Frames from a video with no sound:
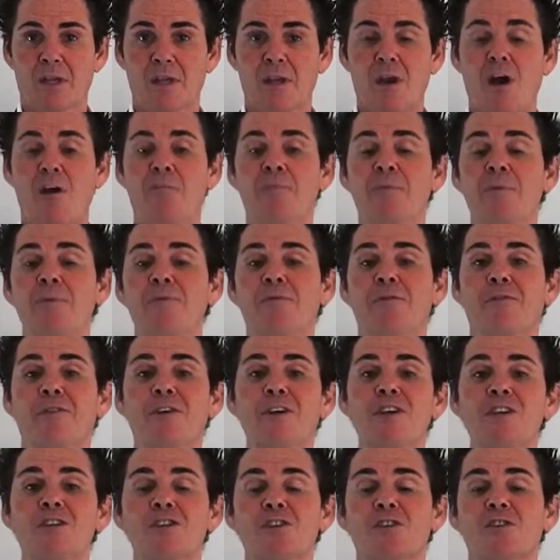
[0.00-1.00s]
I've been
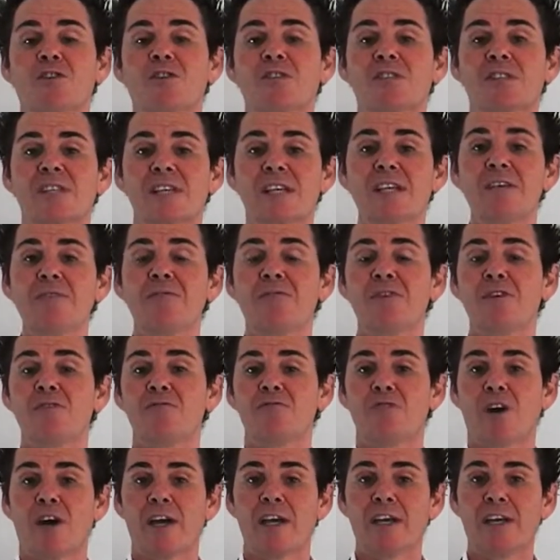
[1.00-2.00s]
featured on TV and
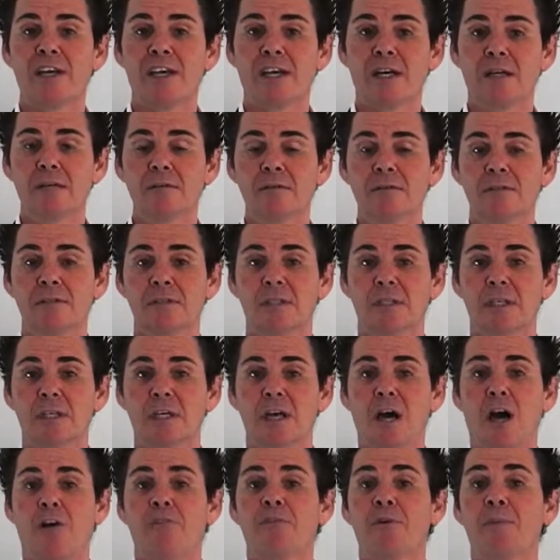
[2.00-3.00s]
radio.
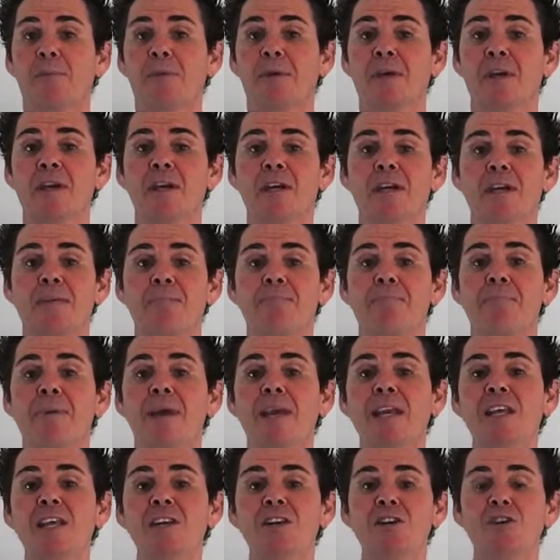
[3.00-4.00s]
I've appeared in
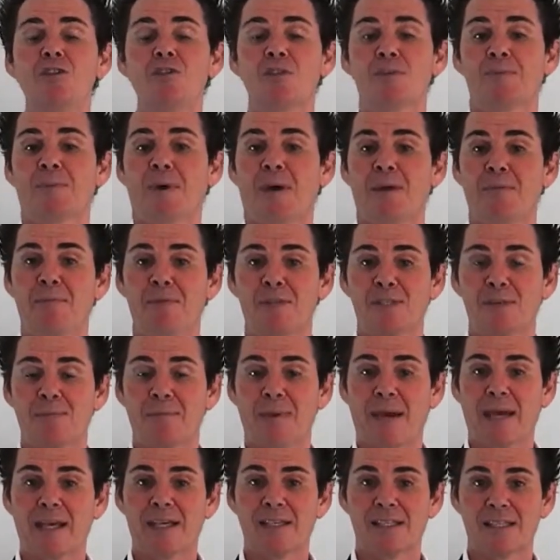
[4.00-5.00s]
many newspapers and
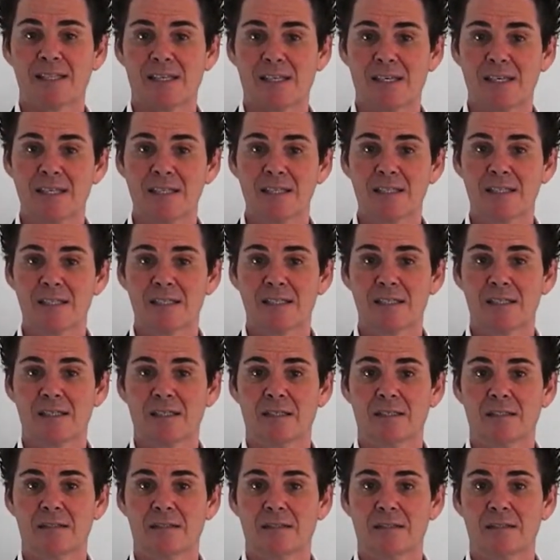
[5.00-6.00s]
magazines,
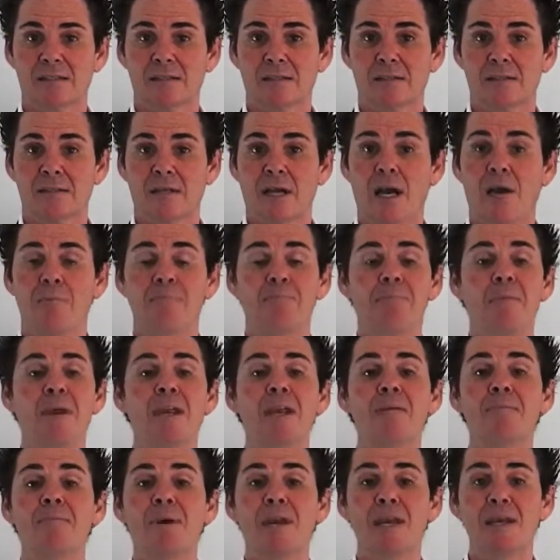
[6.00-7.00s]
and many,
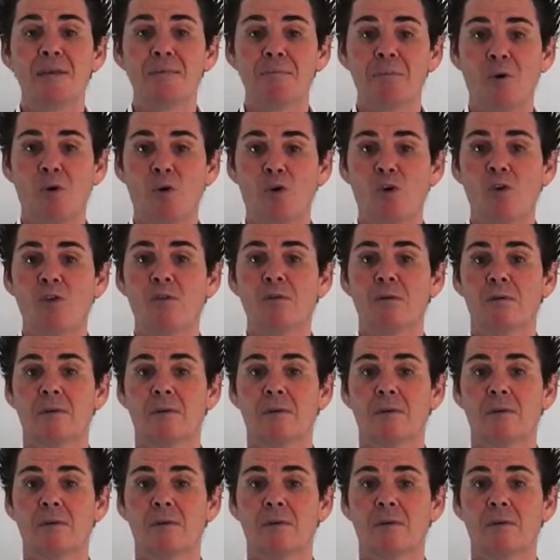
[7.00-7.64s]
many more.